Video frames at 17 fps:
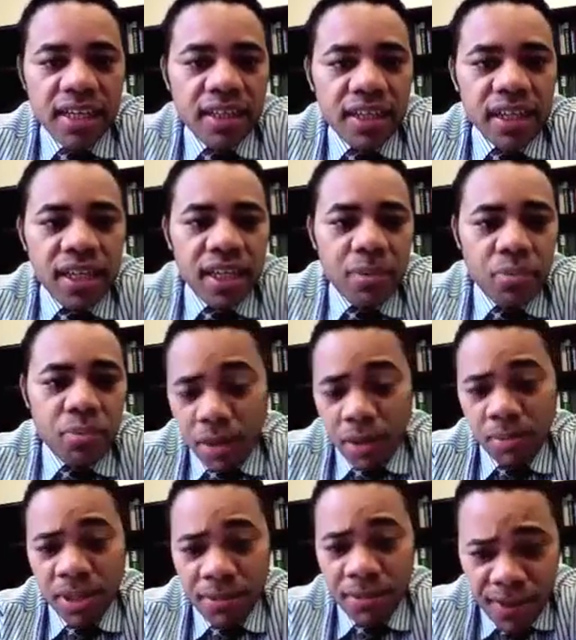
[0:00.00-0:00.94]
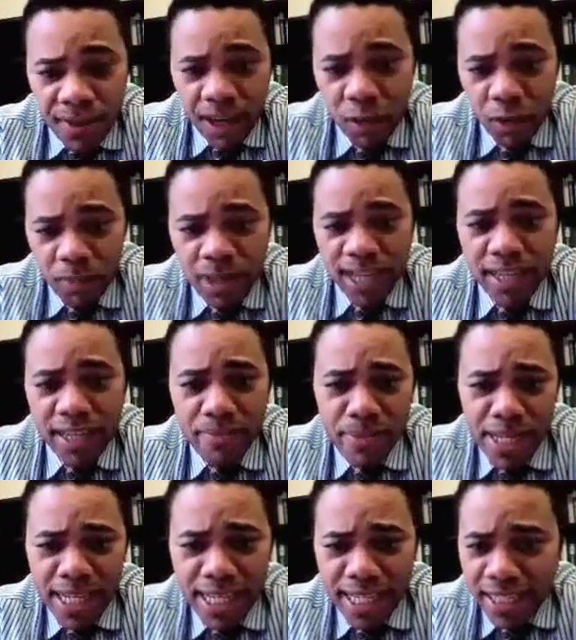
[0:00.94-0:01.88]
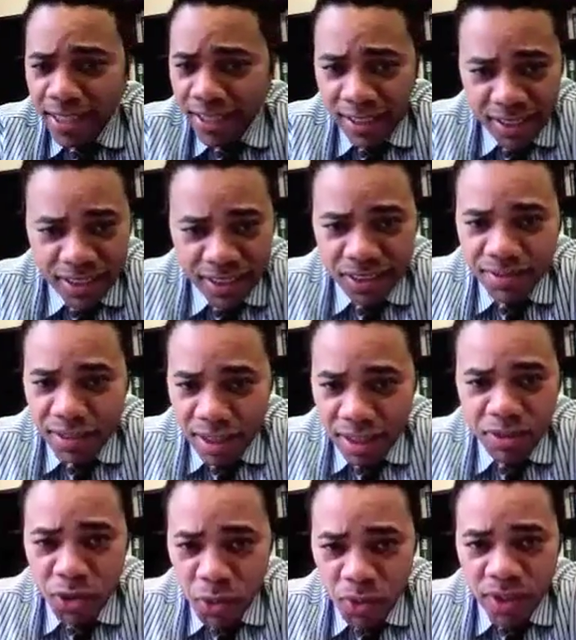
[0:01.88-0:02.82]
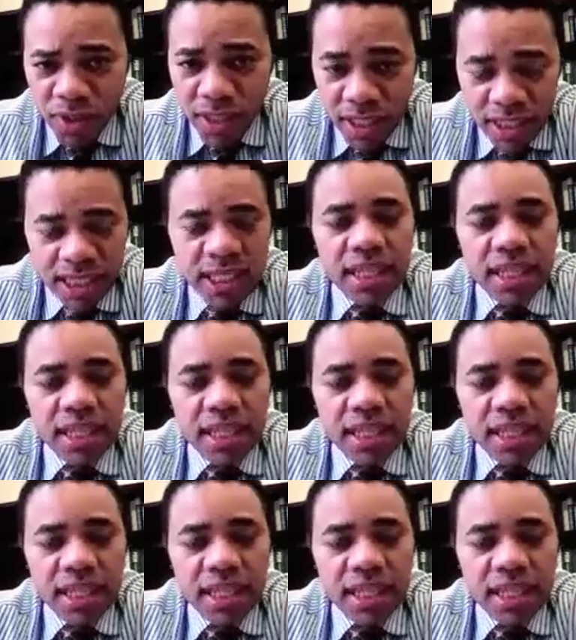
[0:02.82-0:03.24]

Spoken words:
probably followed by a meeting of some sort.